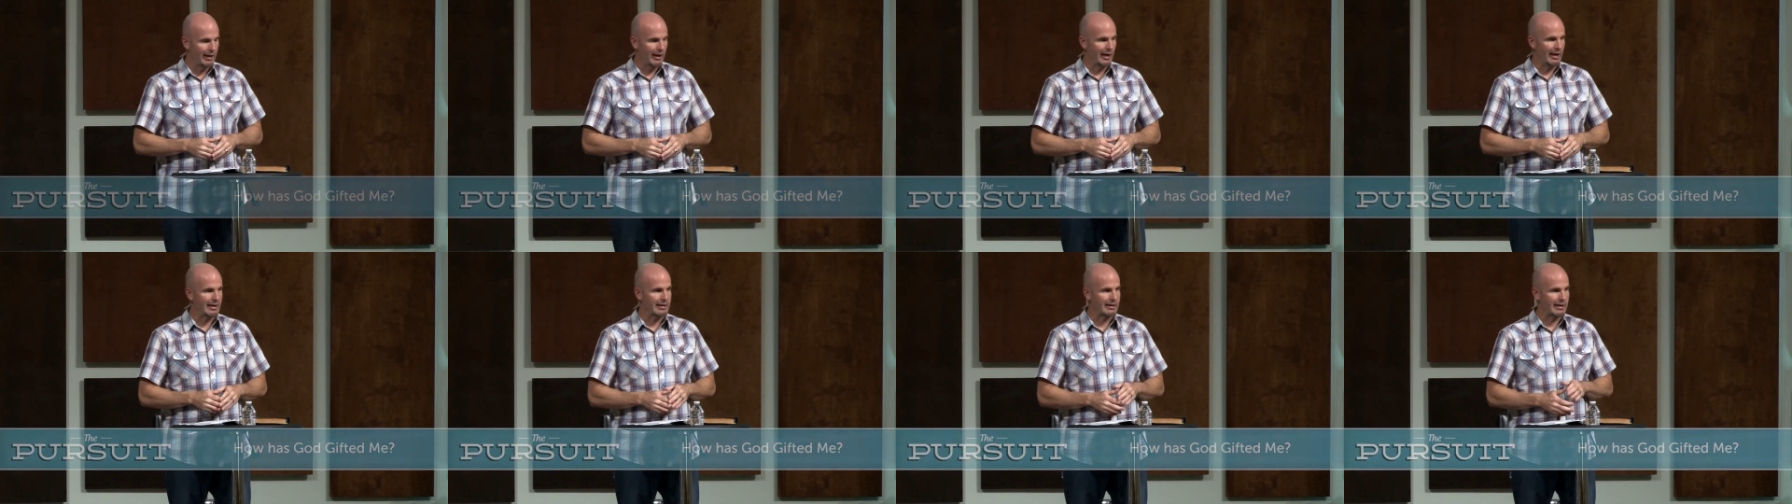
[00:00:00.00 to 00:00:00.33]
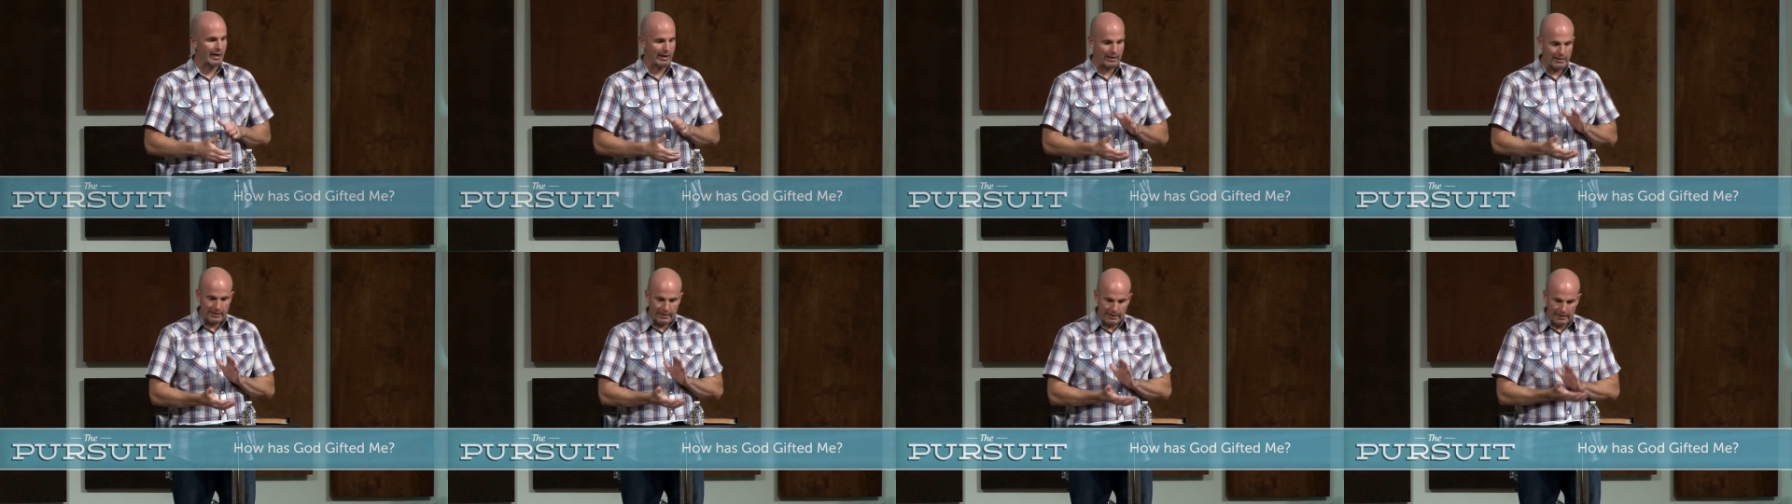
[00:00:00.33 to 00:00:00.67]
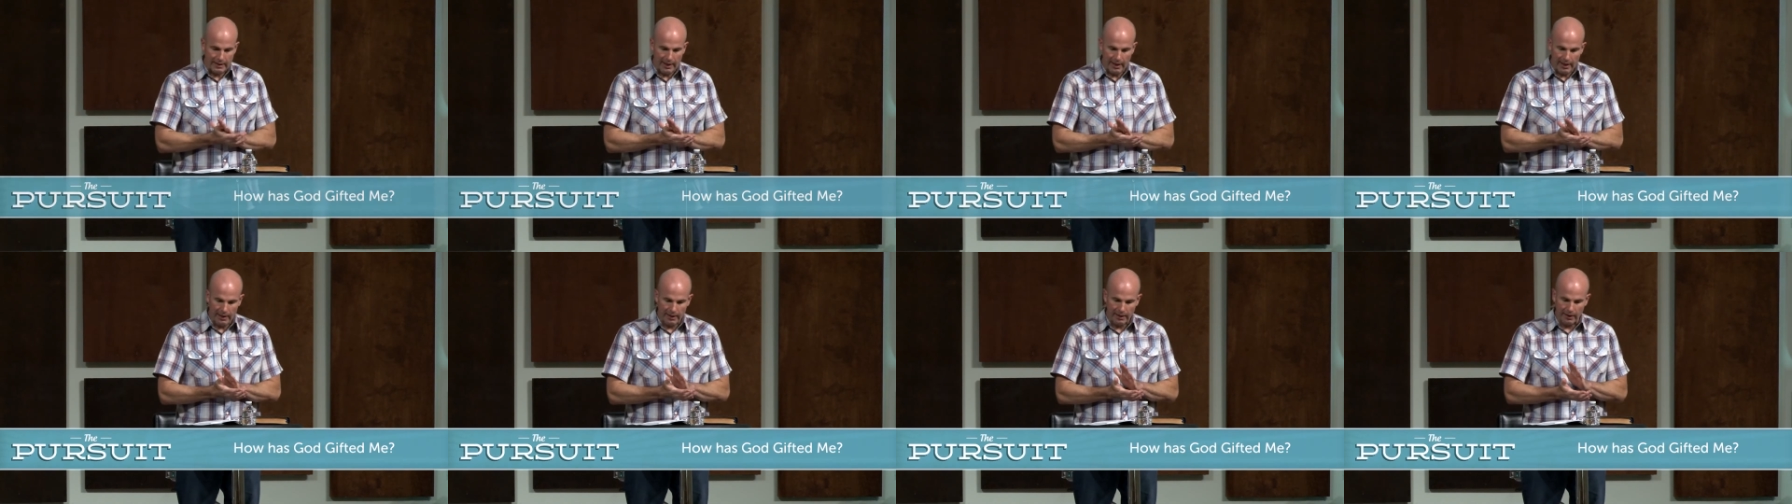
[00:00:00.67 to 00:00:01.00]
As I
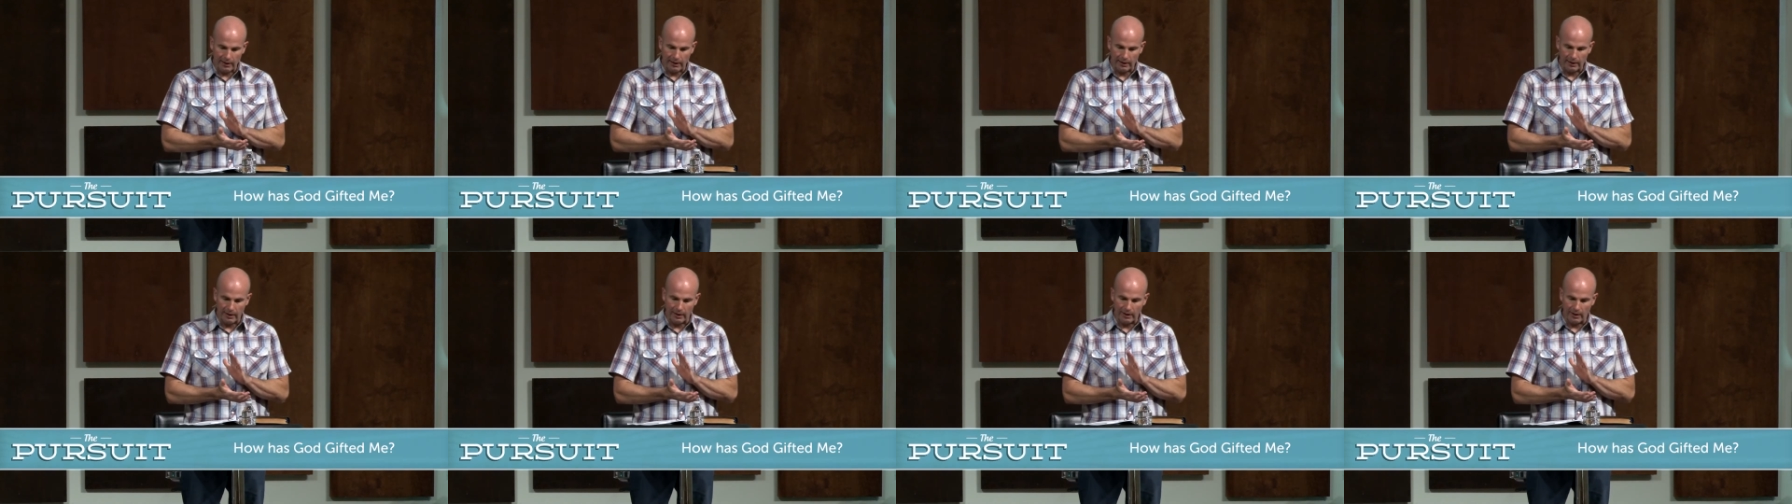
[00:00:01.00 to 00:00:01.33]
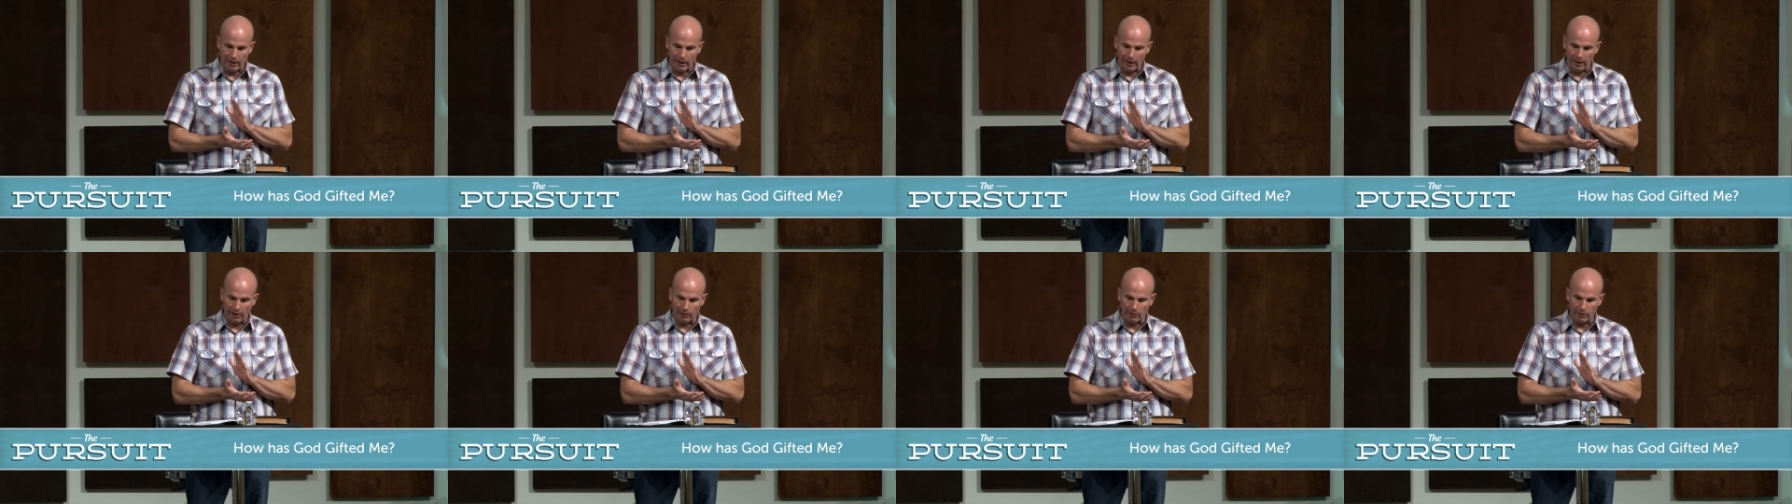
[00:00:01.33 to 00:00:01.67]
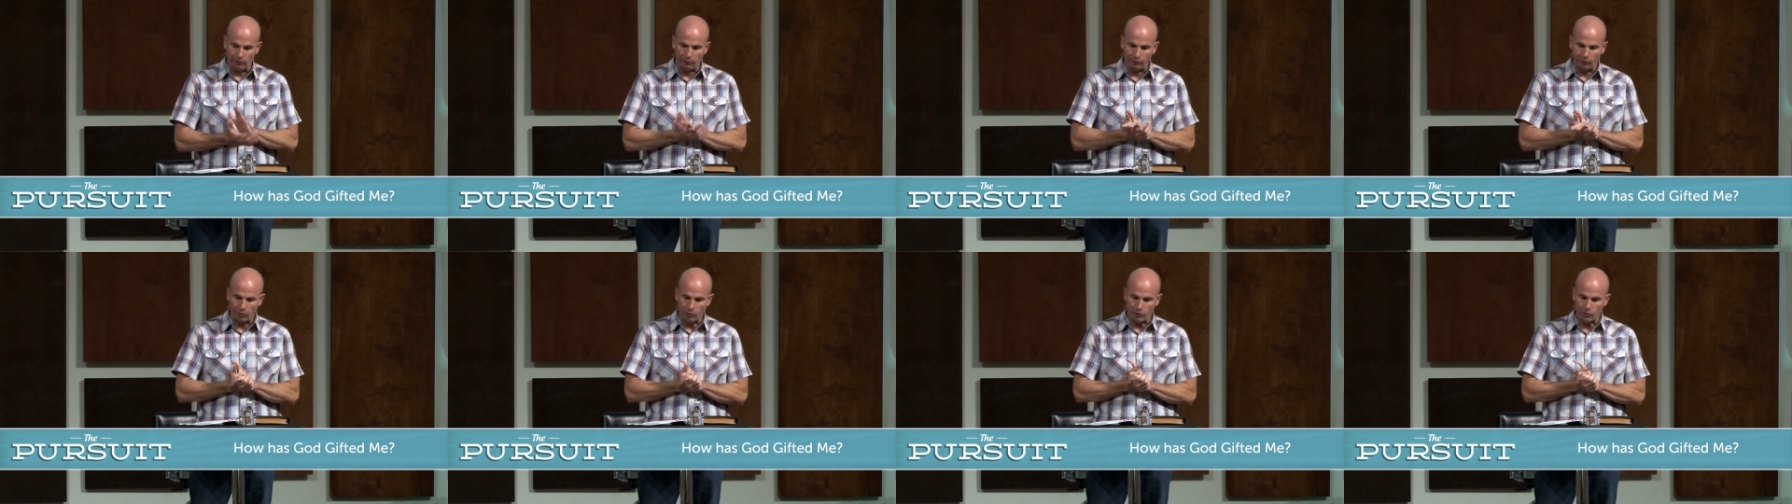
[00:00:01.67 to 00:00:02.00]
said in the, uh, the
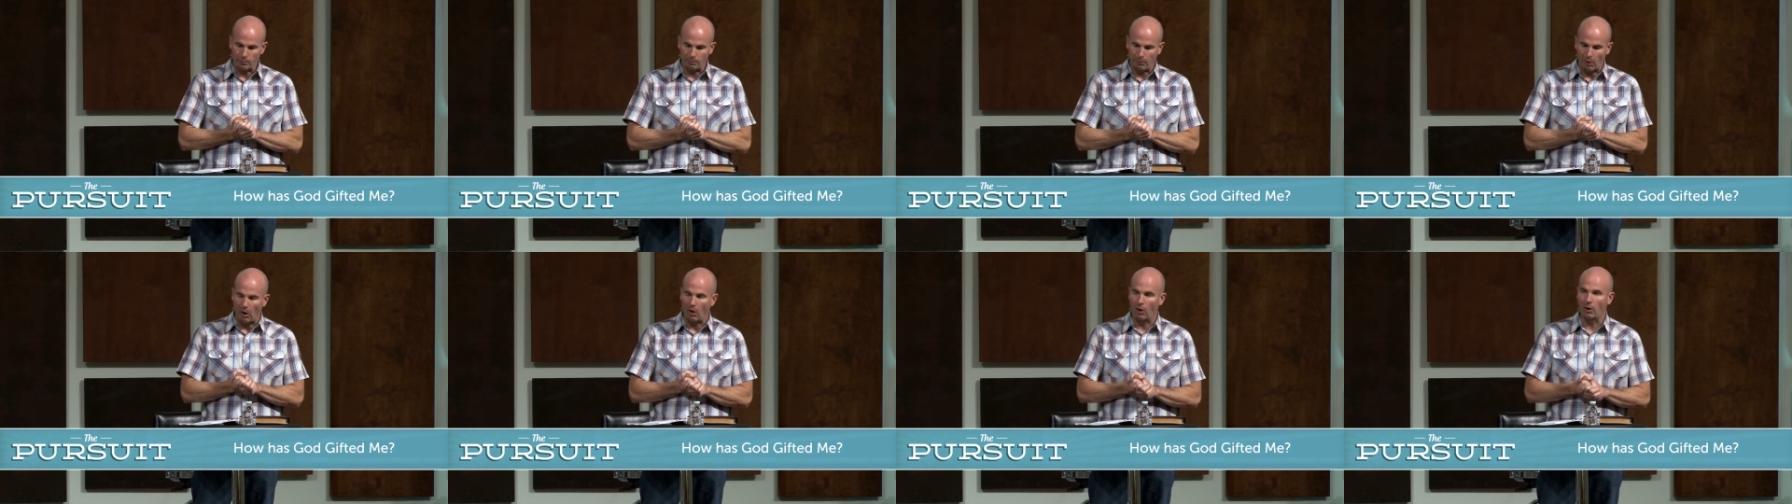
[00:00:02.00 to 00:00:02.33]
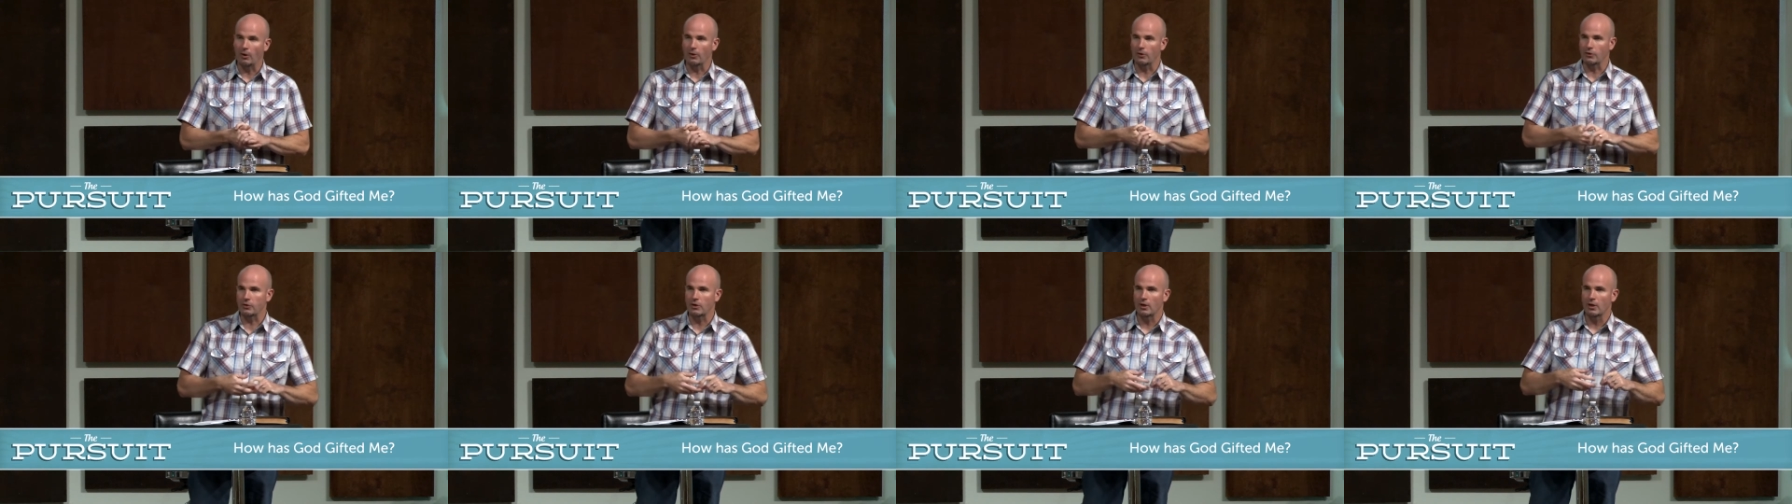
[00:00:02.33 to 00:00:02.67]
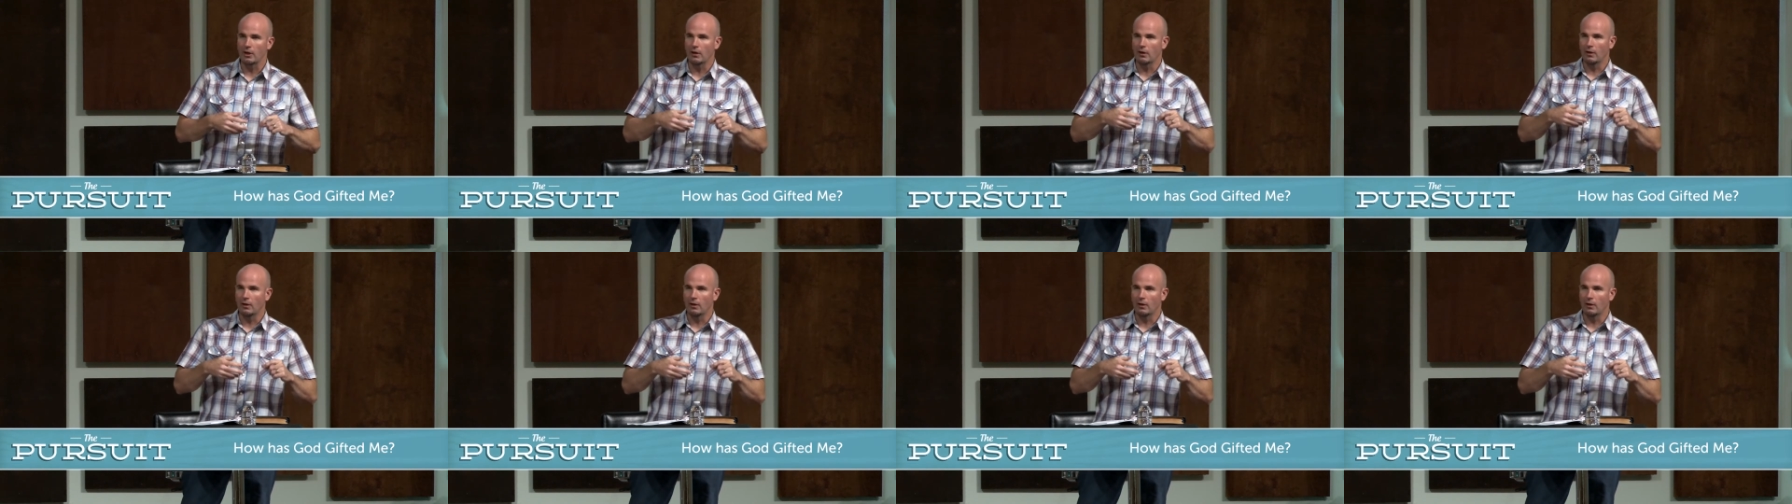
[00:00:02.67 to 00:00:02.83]
first part